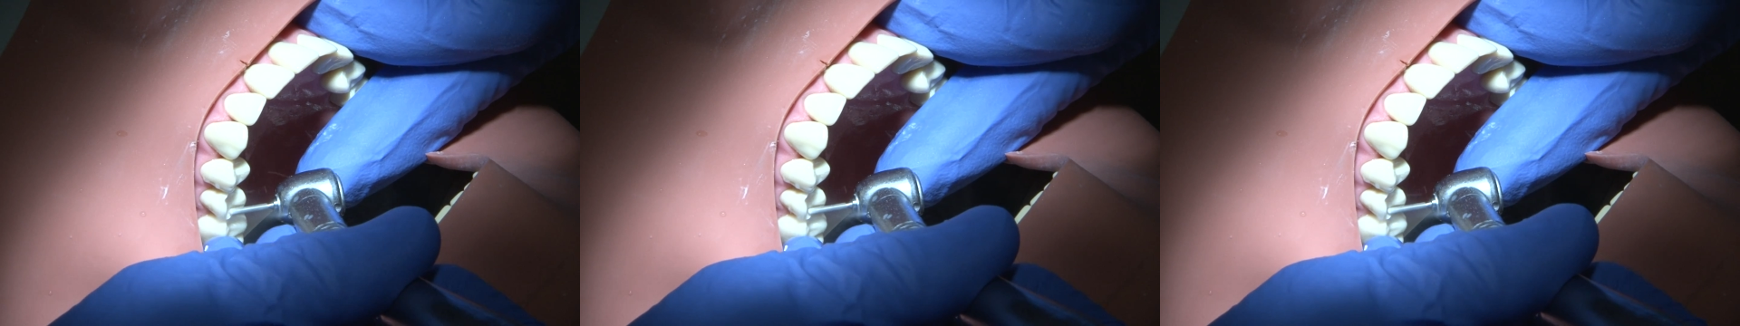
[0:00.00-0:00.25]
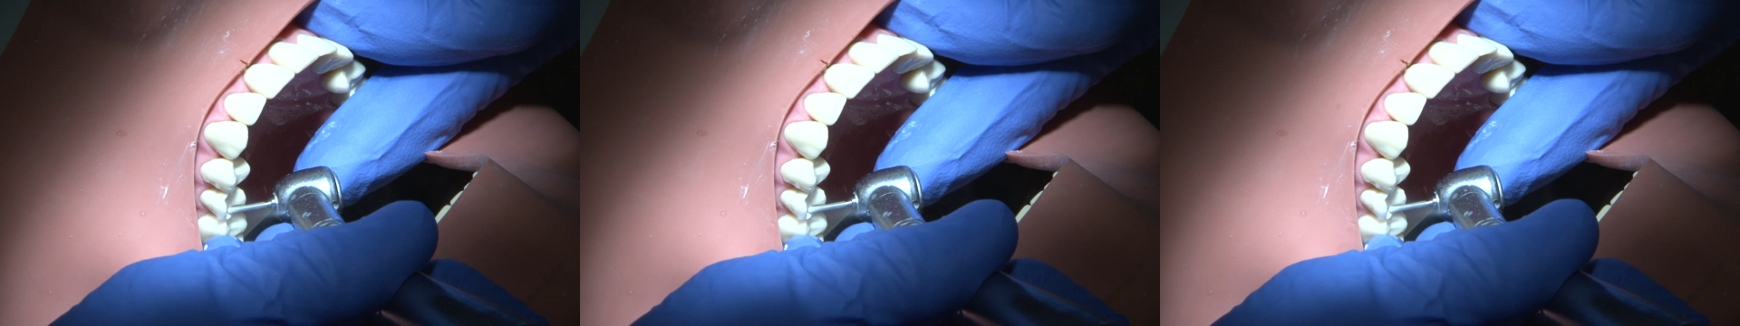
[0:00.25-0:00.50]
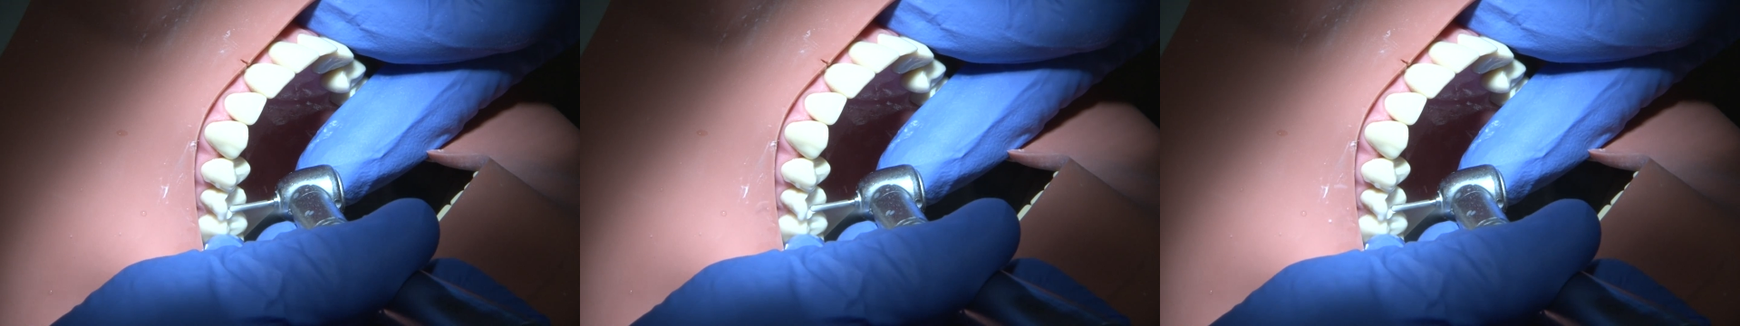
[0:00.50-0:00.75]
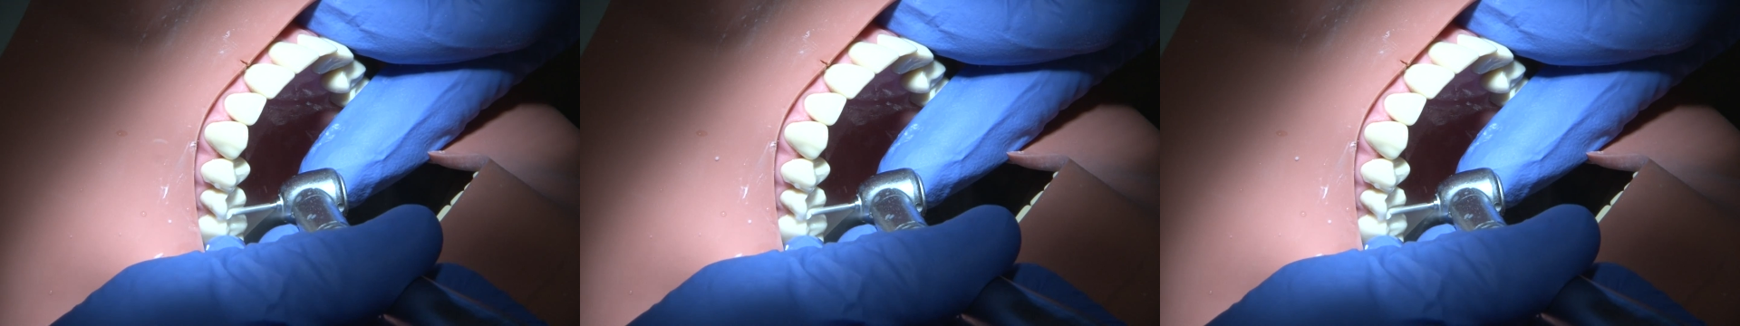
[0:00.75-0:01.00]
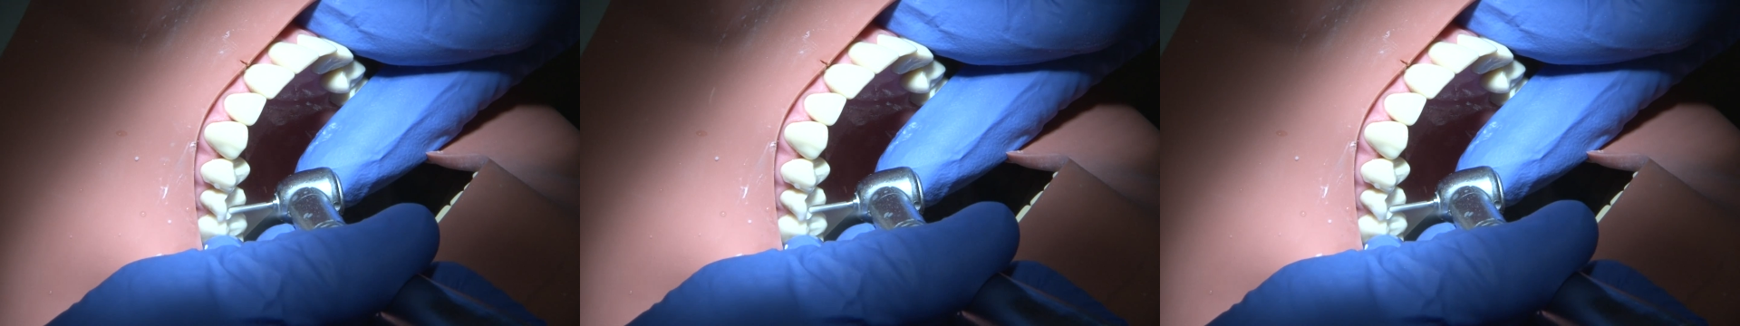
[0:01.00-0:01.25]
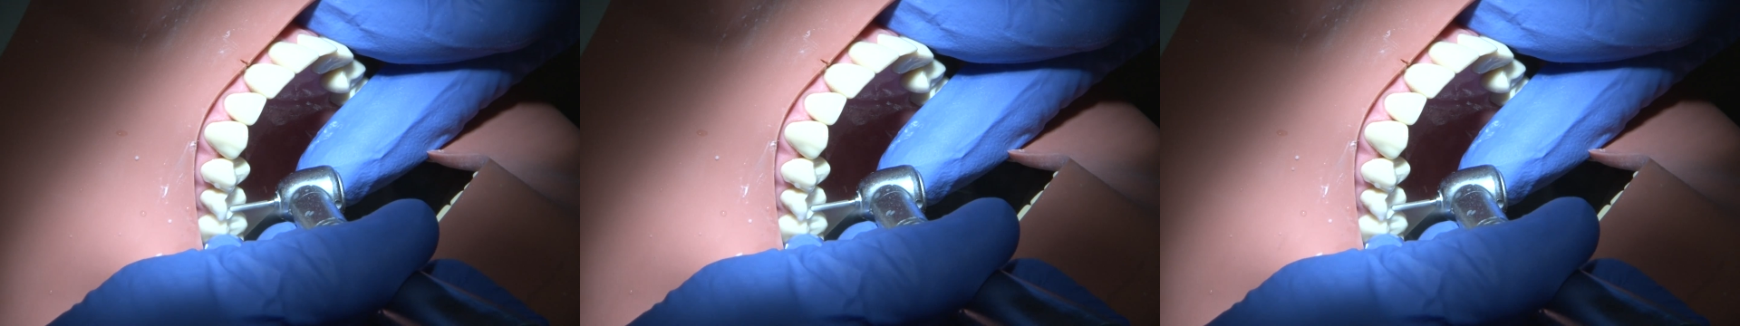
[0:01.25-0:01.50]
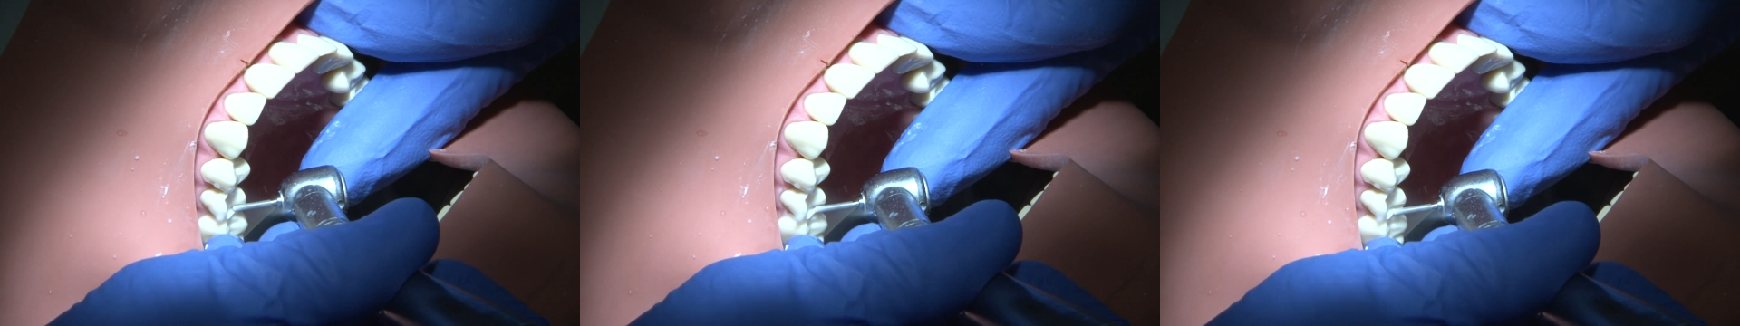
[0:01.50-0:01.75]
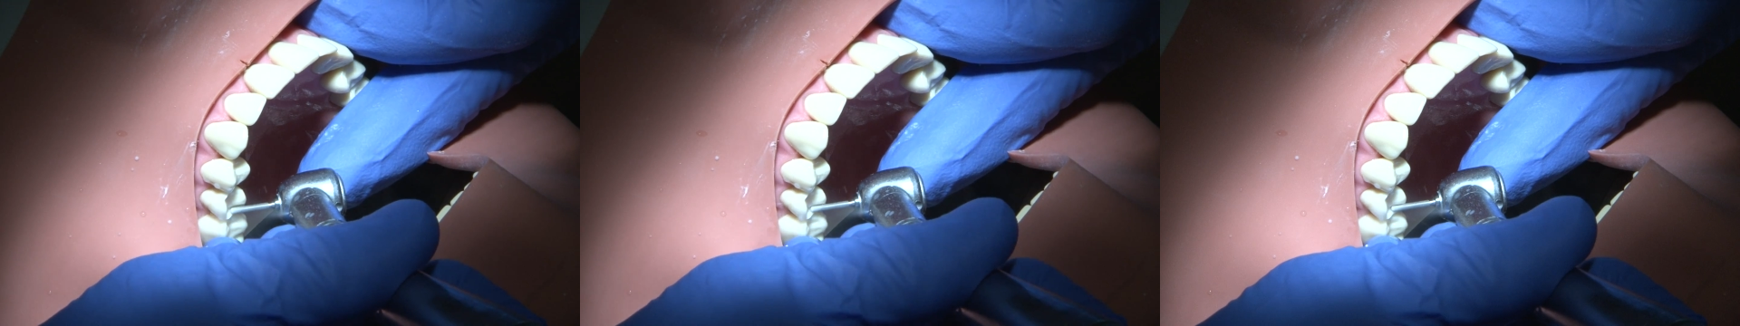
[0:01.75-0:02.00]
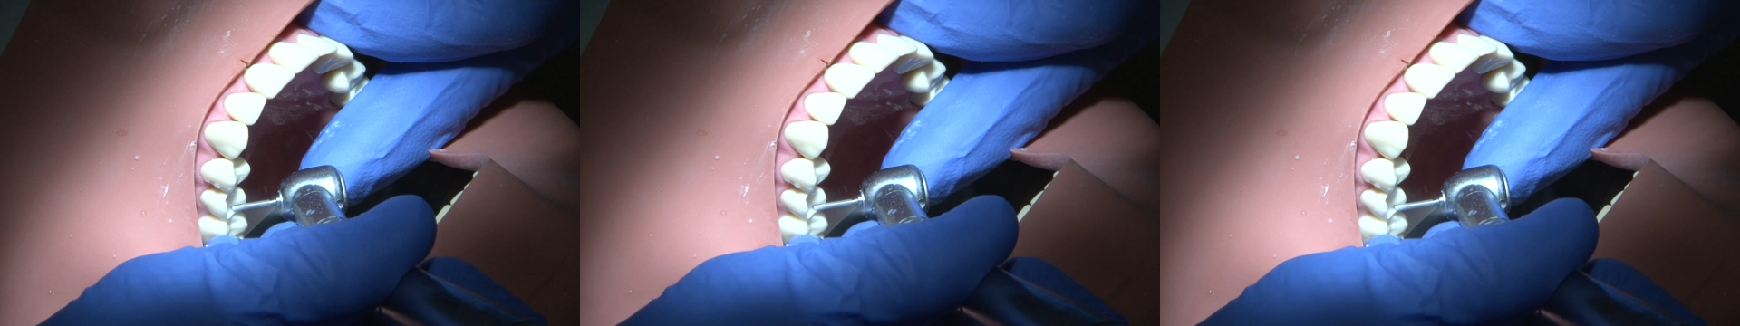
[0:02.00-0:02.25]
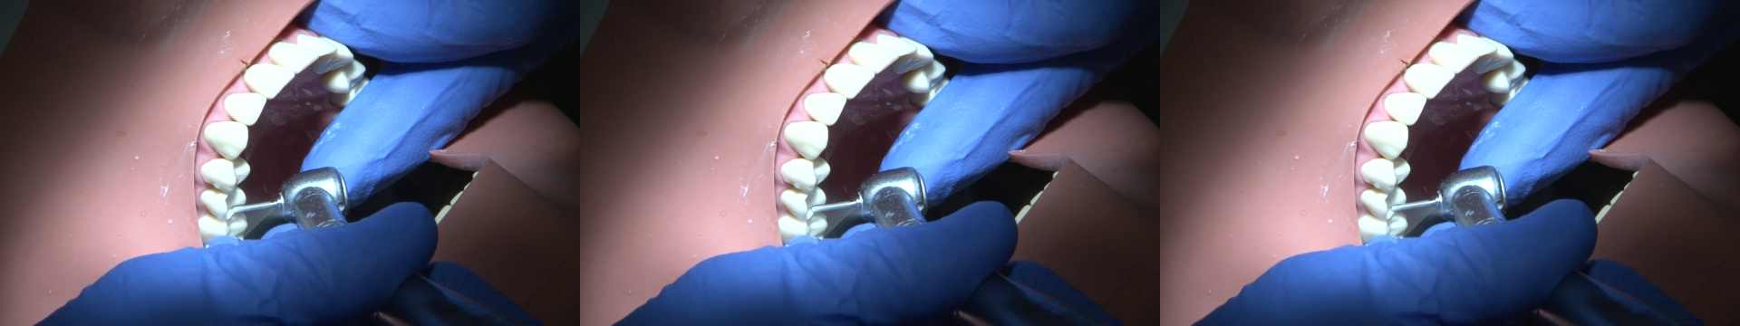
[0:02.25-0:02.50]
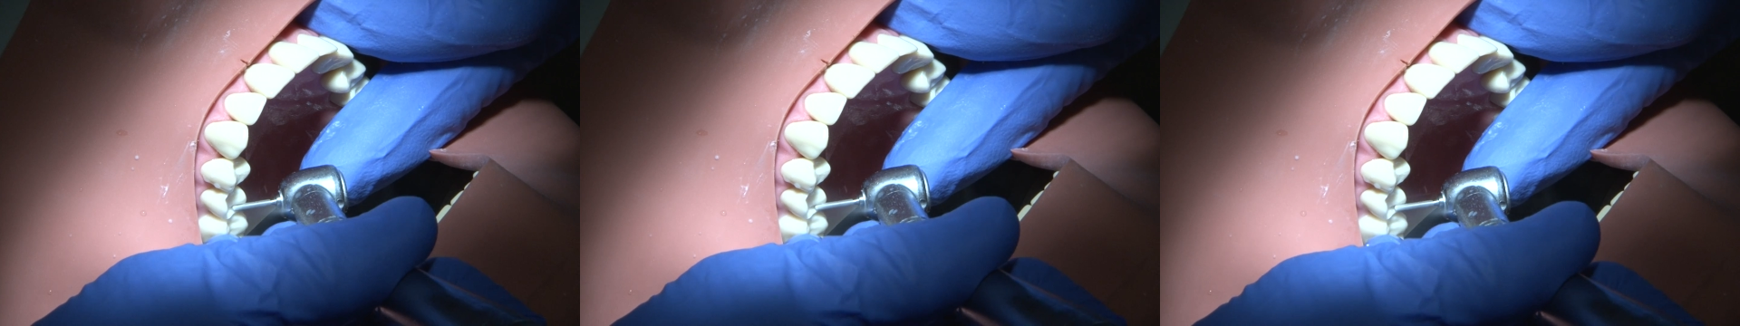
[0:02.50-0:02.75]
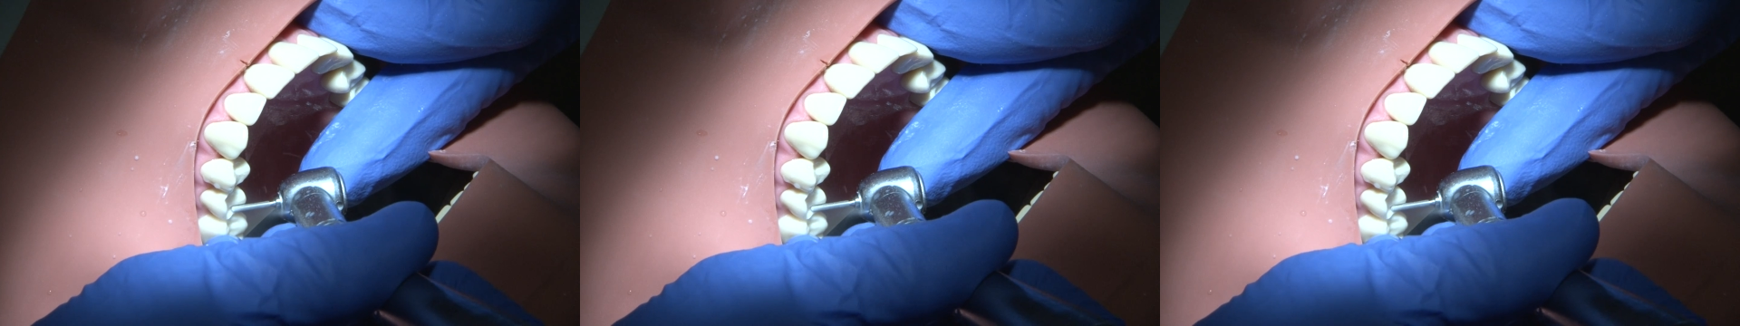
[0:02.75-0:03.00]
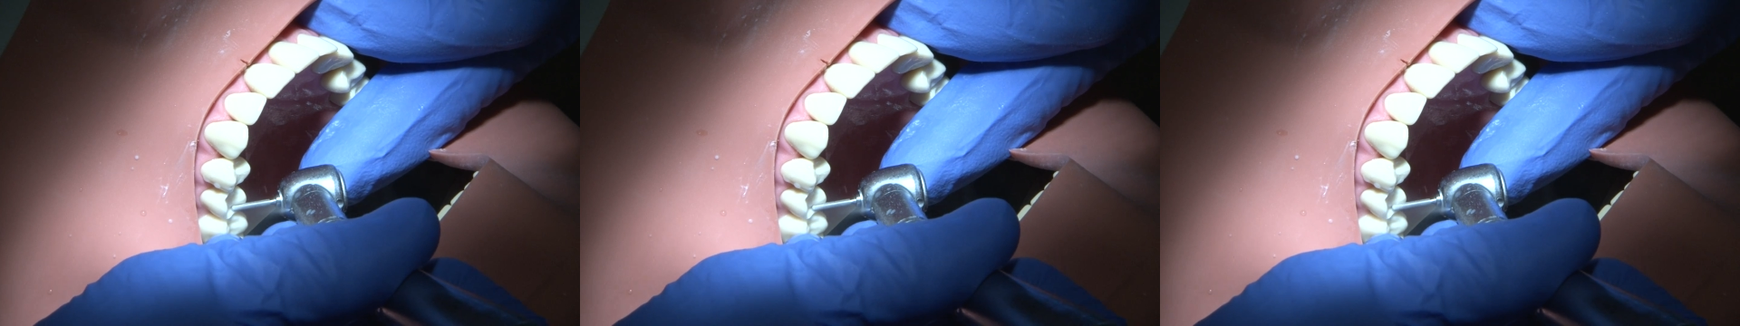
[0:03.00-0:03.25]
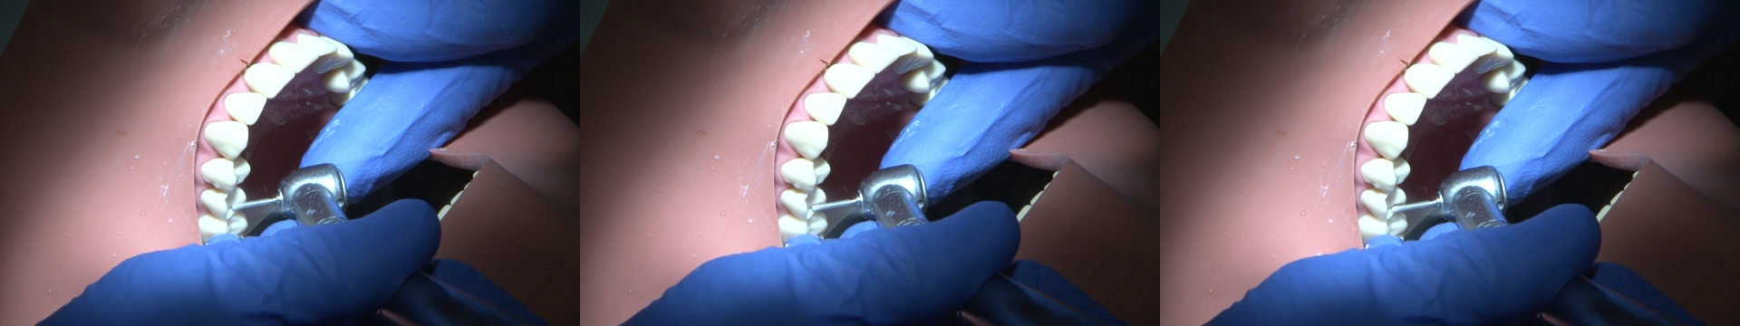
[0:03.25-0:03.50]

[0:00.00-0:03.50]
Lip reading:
Nobody's mouth can be seen.